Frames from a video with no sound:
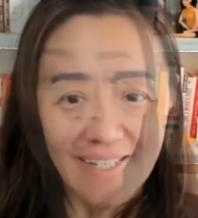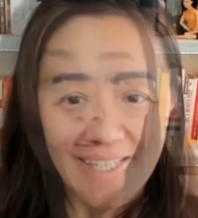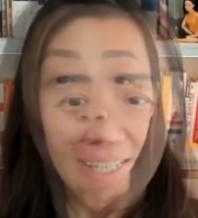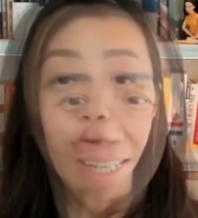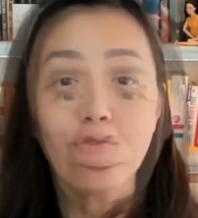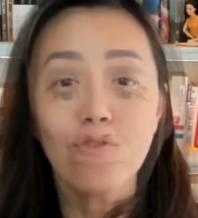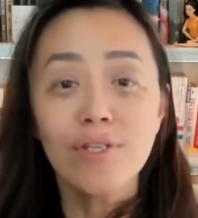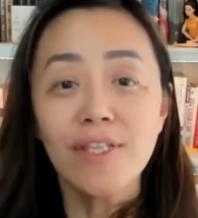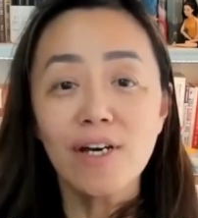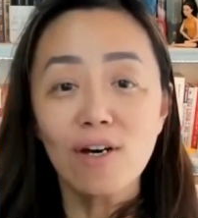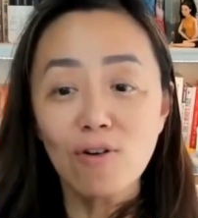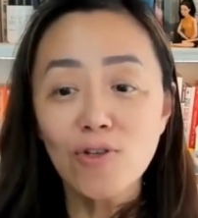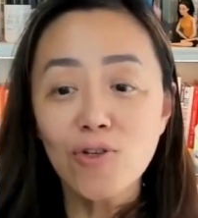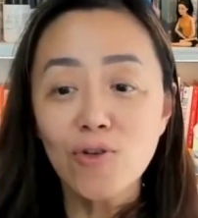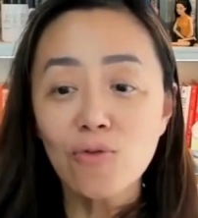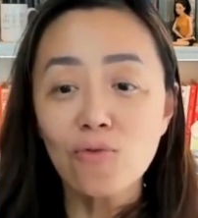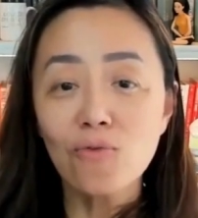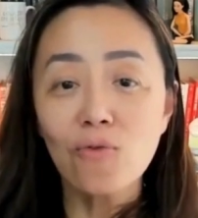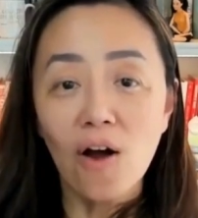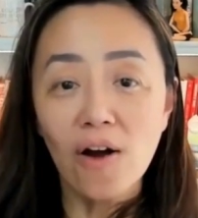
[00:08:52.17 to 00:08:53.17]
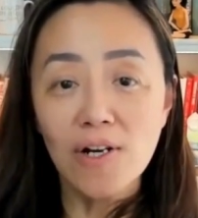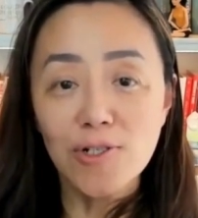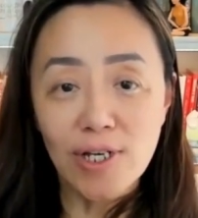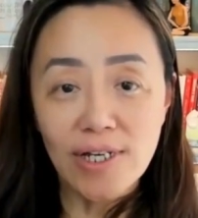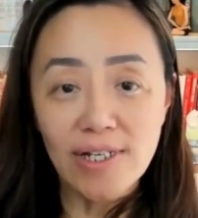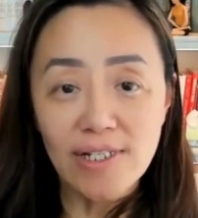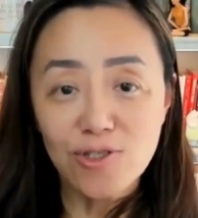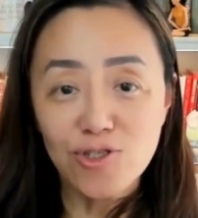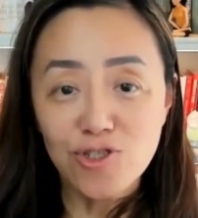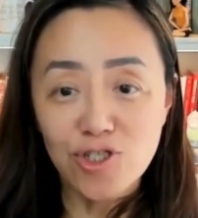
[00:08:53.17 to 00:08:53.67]
So for those who are
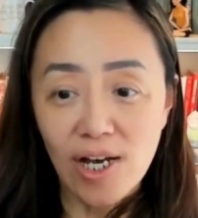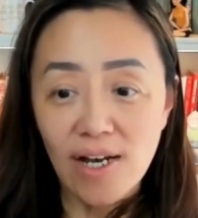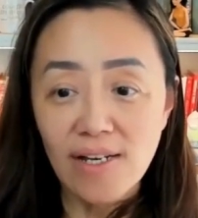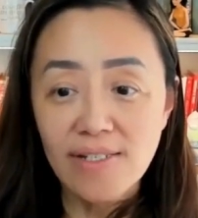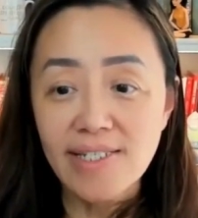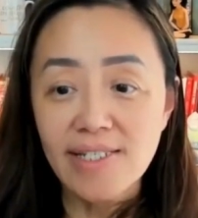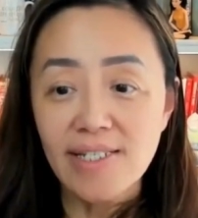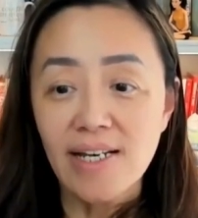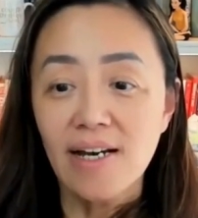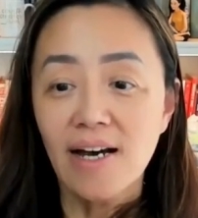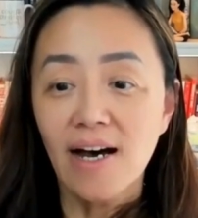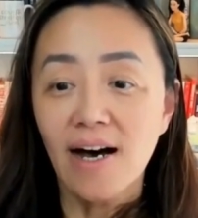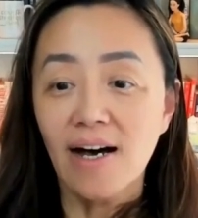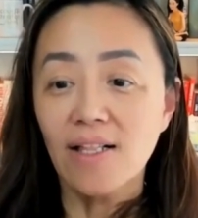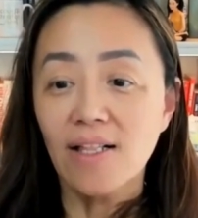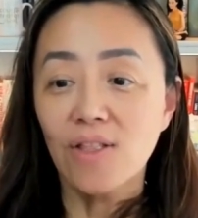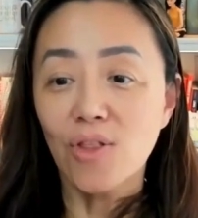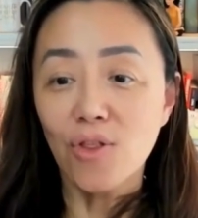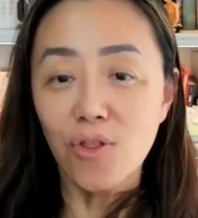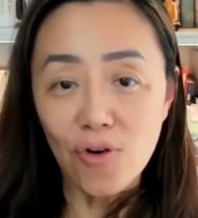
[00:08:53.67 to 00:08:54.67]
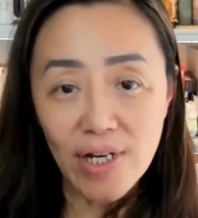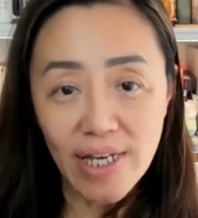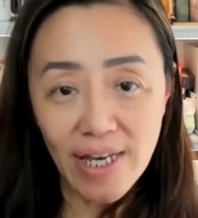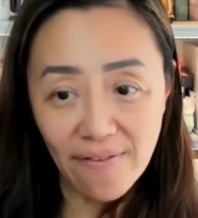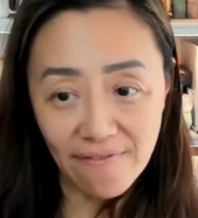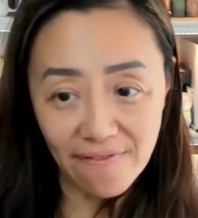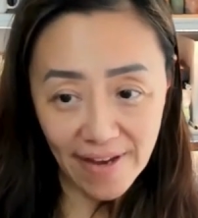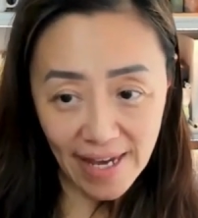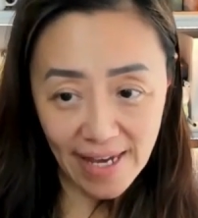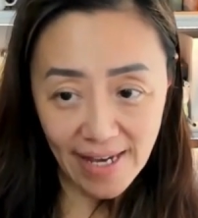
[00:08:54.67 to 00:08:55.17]
in just
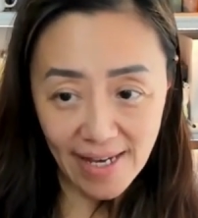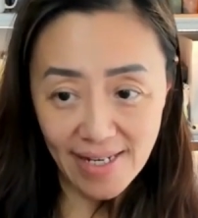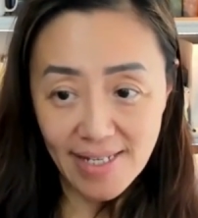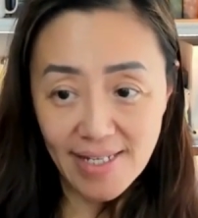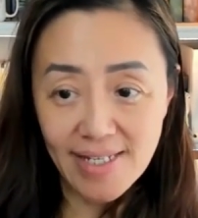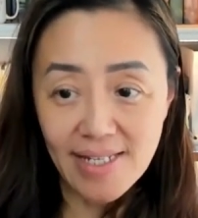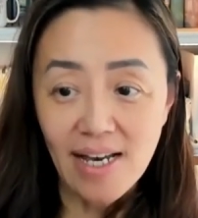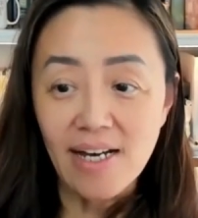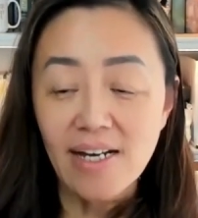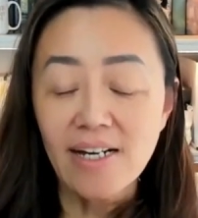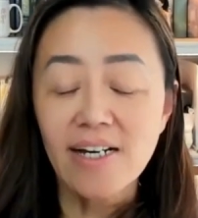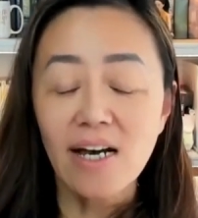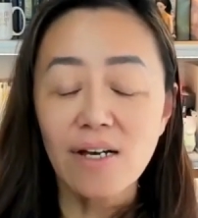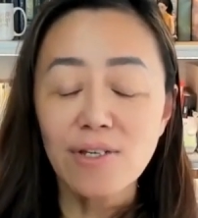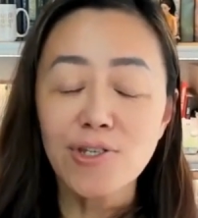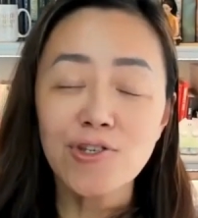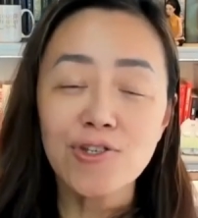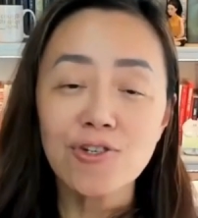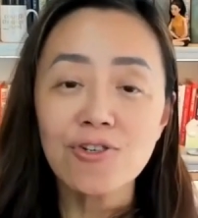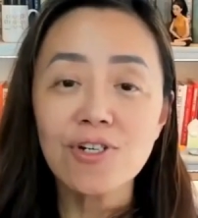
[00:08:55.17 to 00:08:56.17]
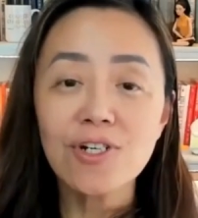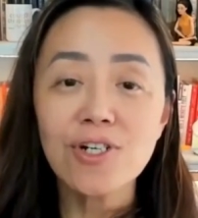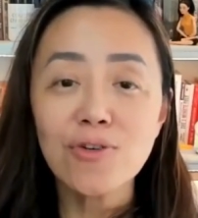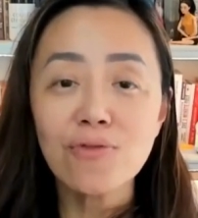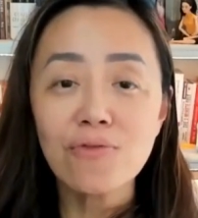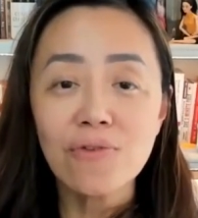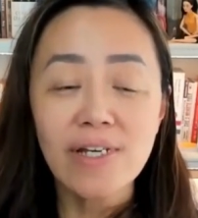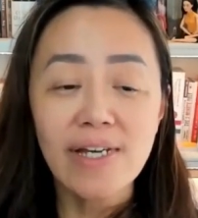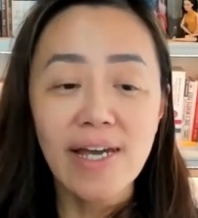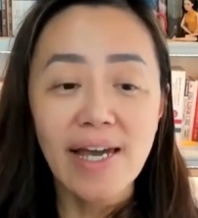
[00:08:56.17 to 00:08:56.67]
looking phase, consider
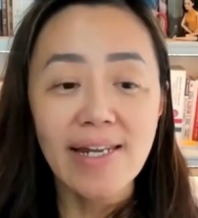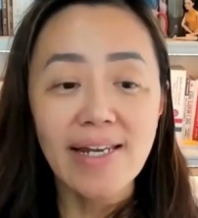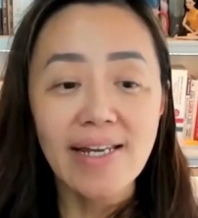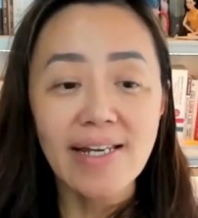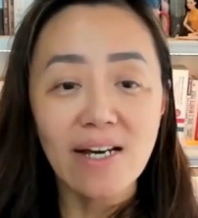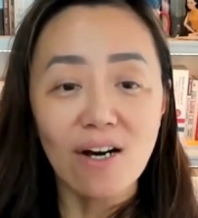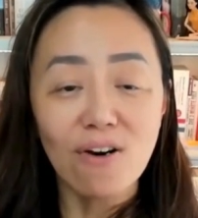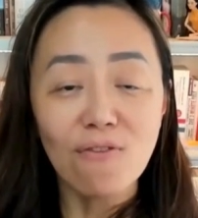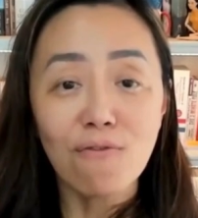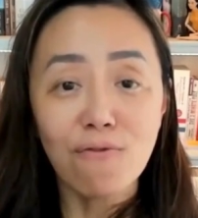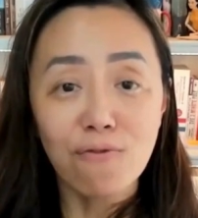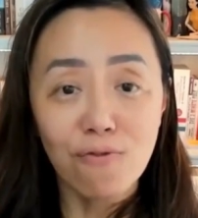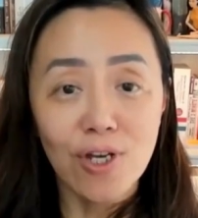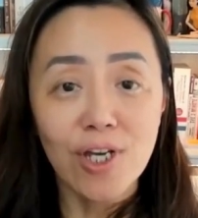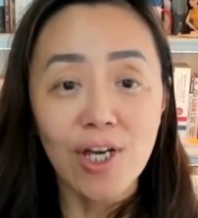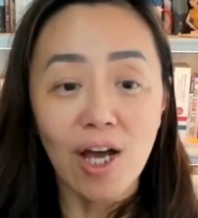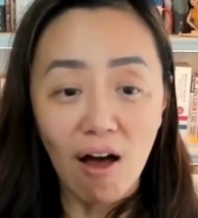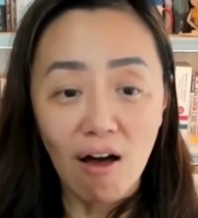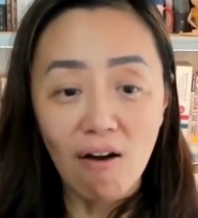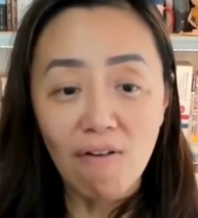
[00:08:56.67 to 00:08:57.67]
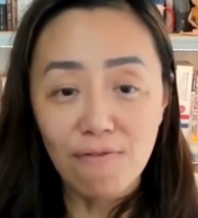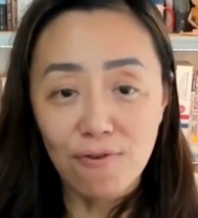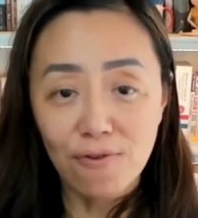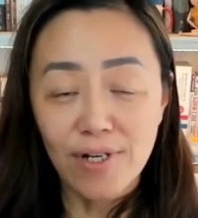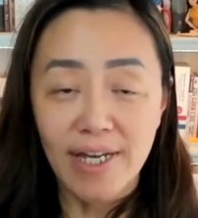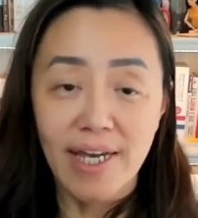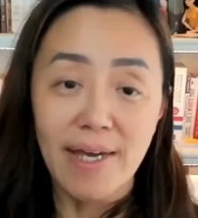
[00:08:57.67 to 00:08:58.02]
creating a free offer.